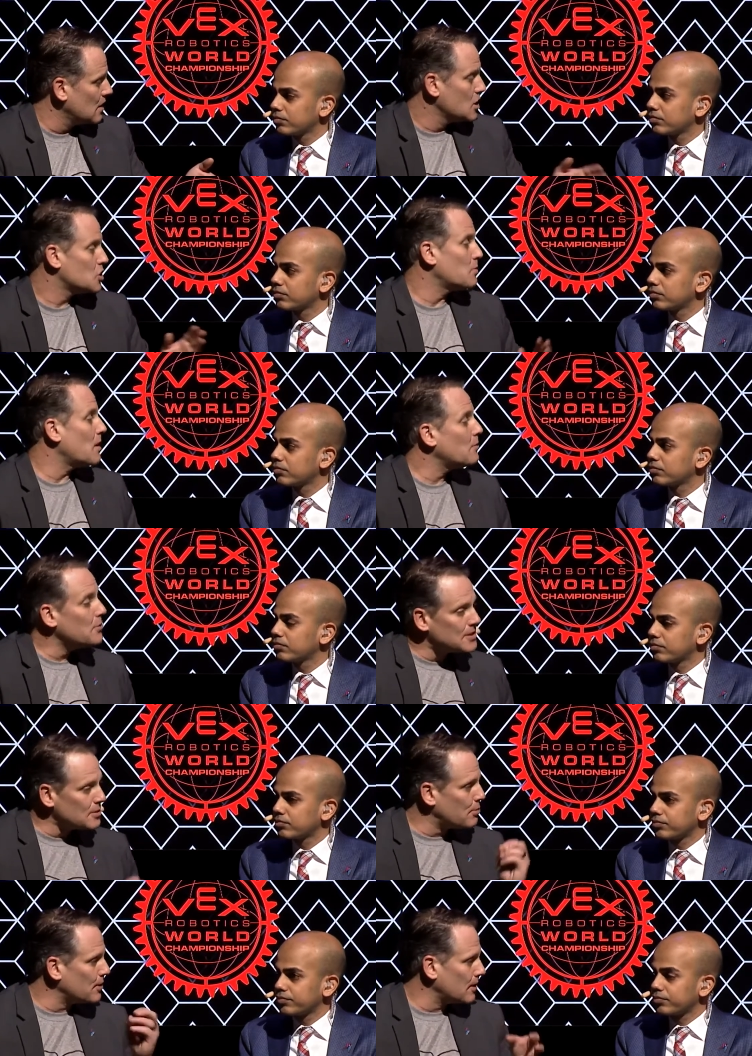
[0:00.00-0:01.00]
Speaker 1: So maybe we
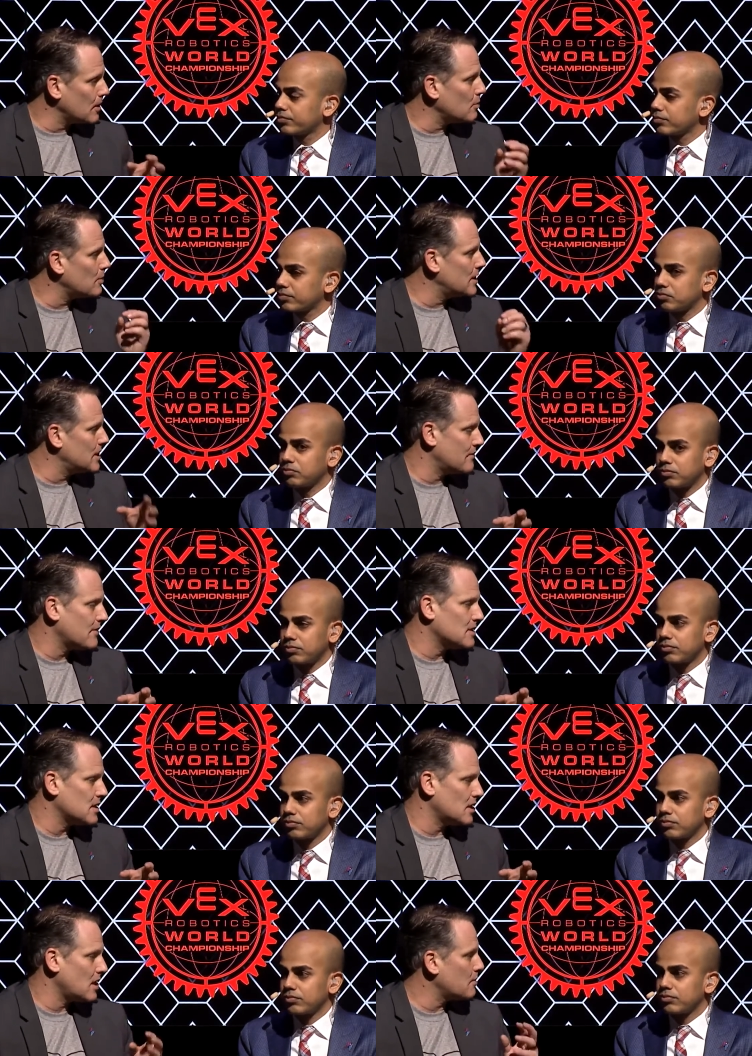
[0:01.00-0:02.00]
should put a little bit of defense
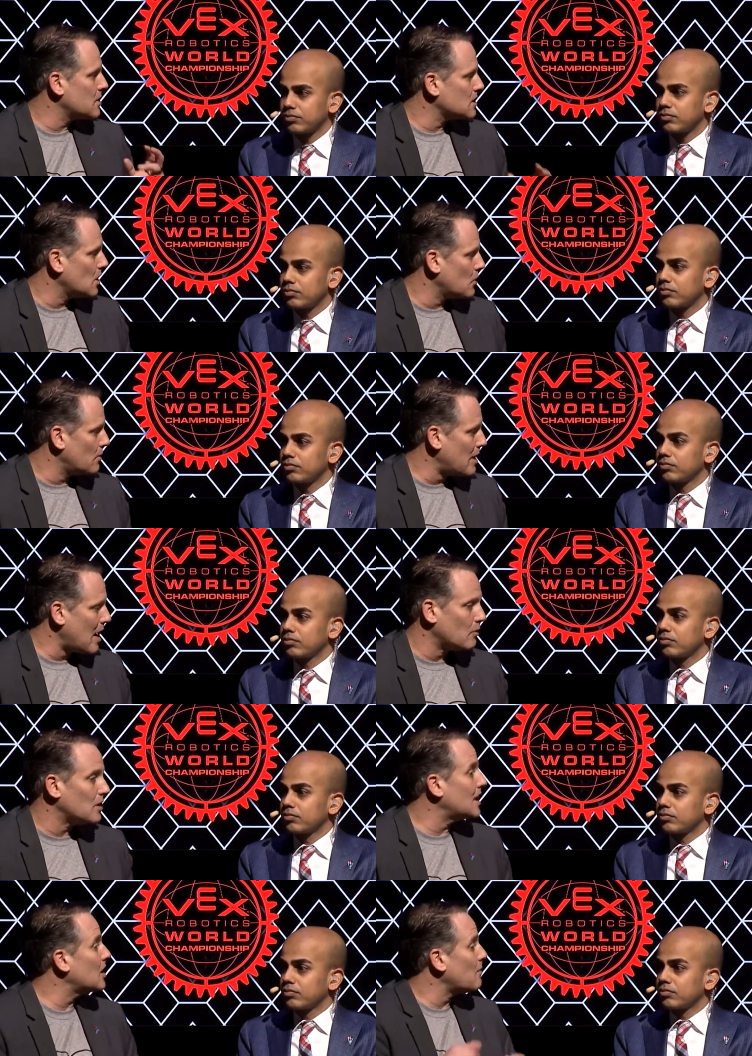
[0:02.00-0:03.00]
on them to slow them down,
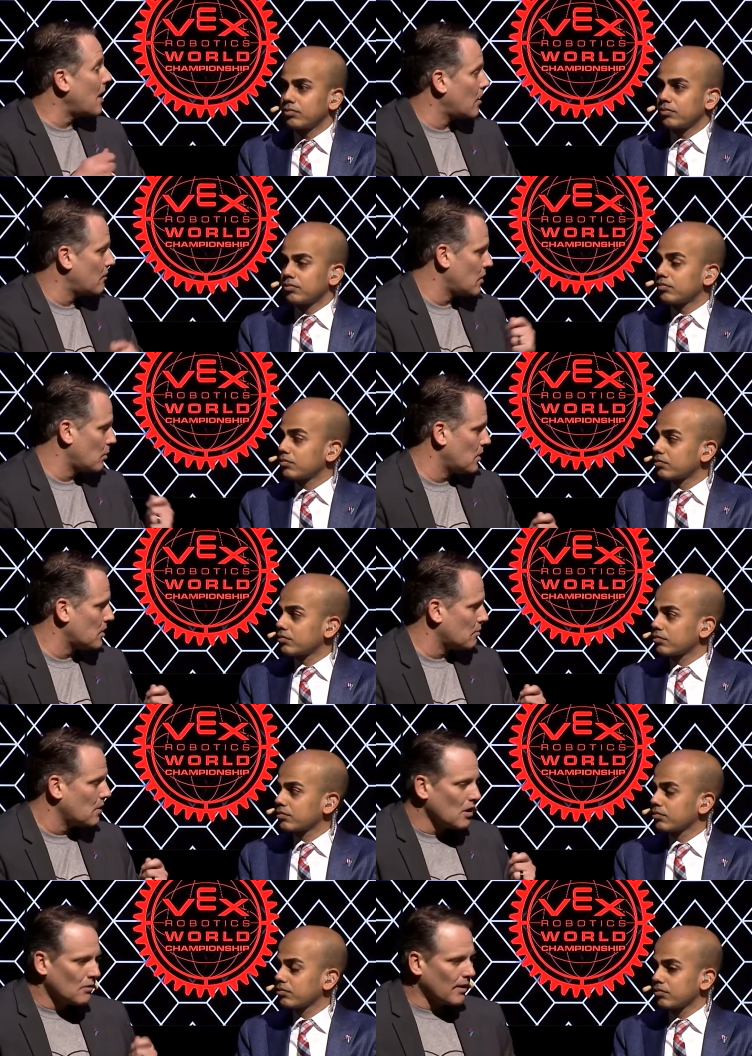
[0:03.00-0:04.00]
get them out of their rhythm,
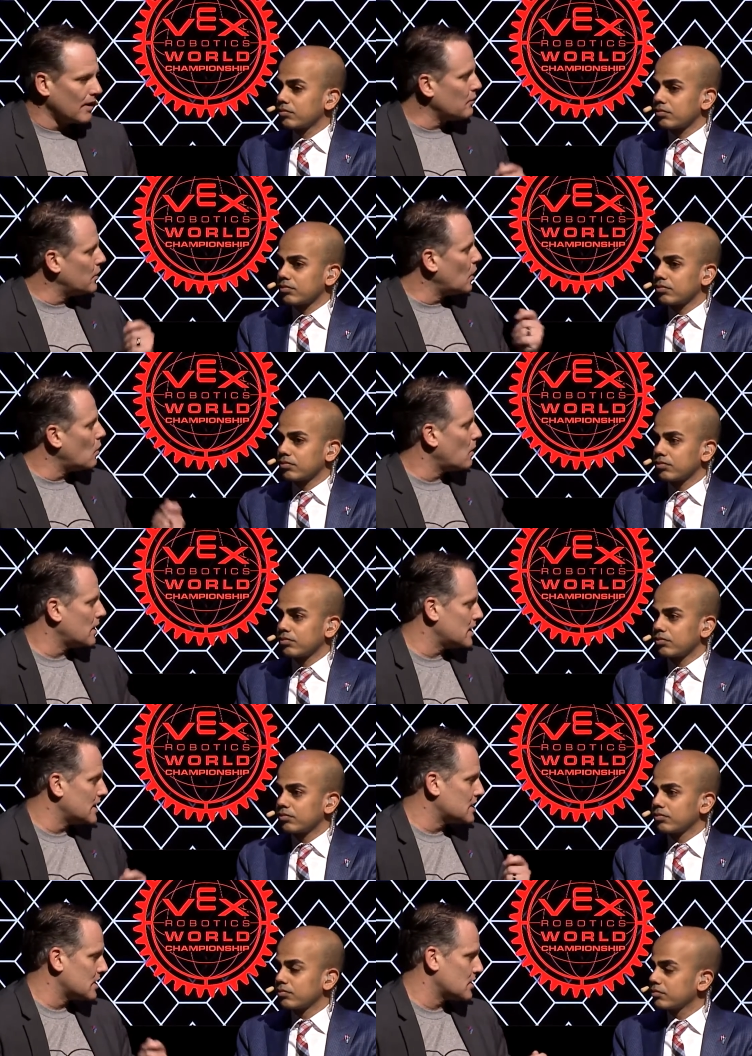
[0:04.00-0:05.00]
right? We don't want
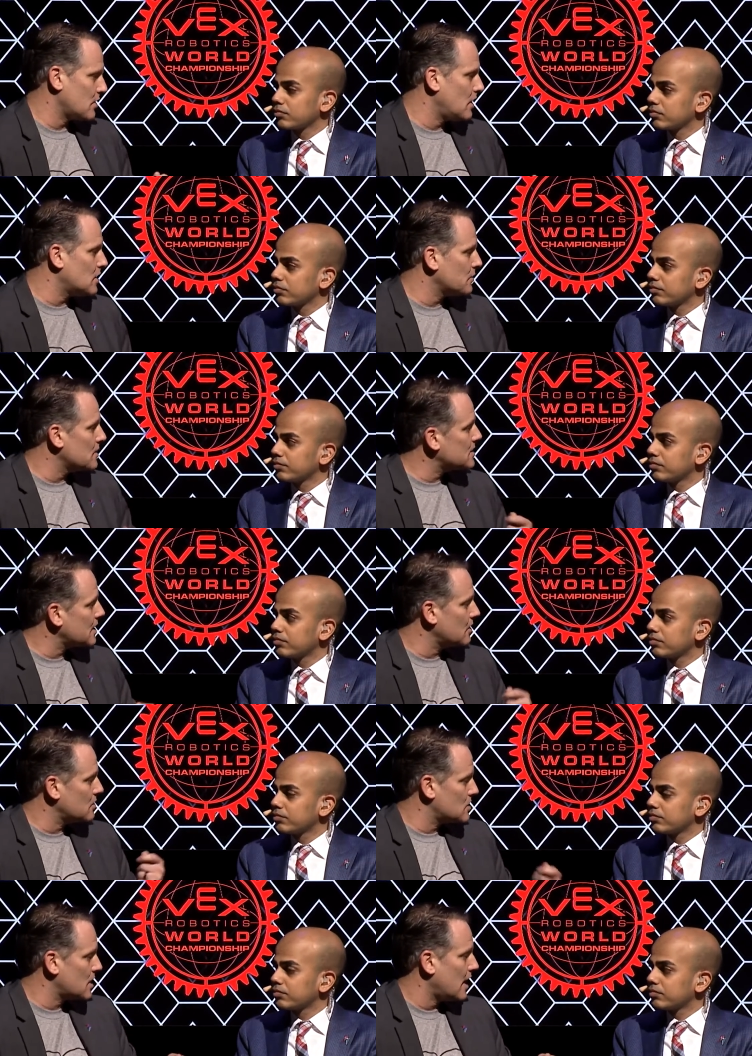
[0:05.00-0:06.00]
this to turn into a
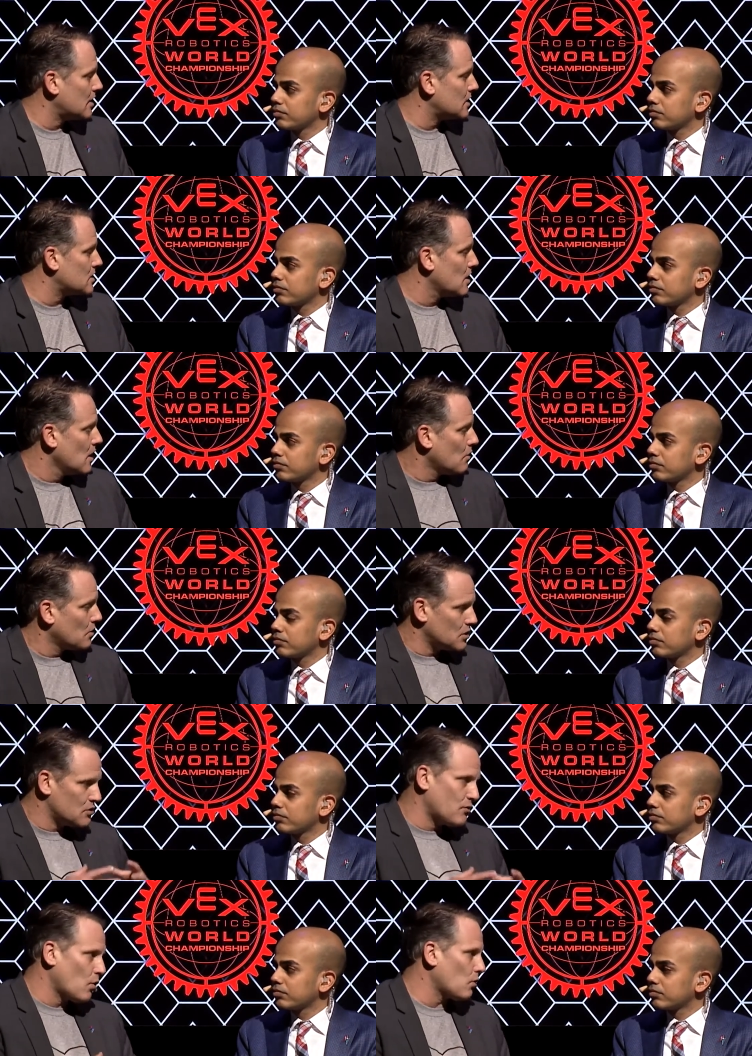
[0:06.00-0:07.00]
skills challenge where
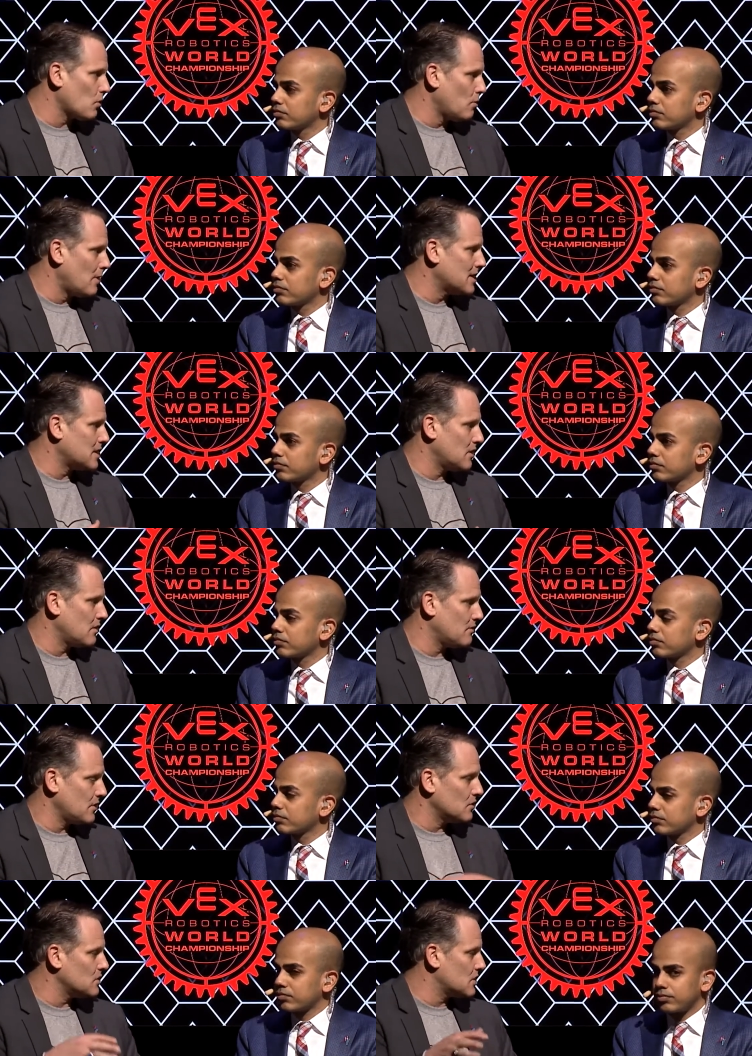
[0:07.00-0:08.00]
there's four robots on the
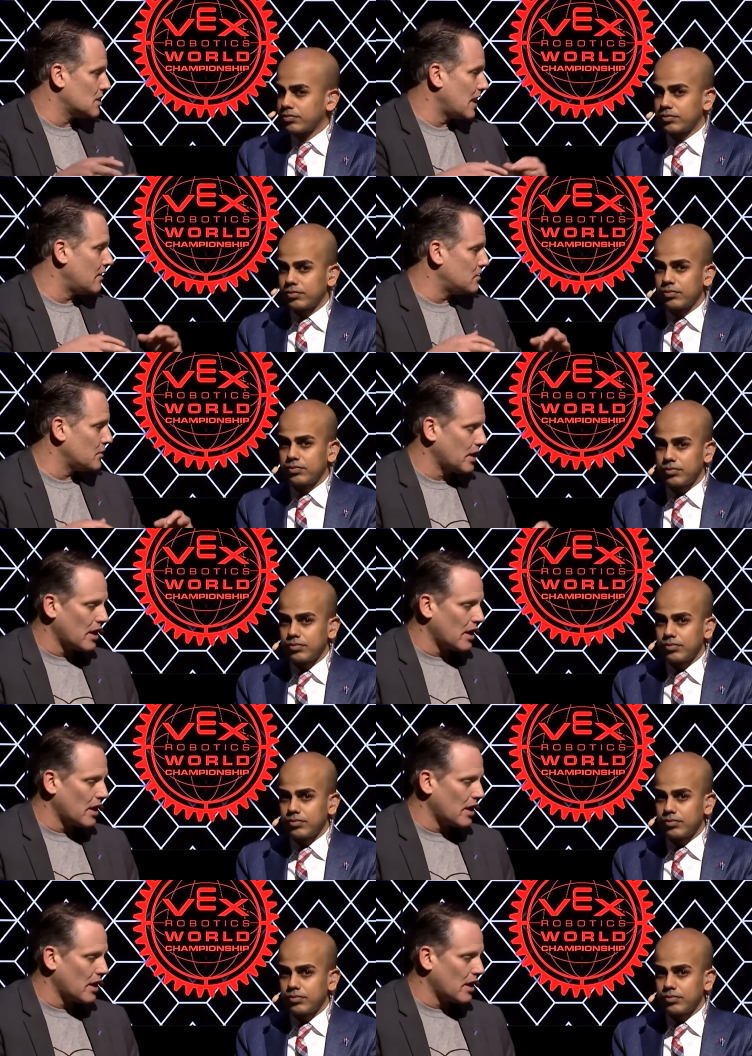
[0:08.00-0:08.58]
field just kind of doing it.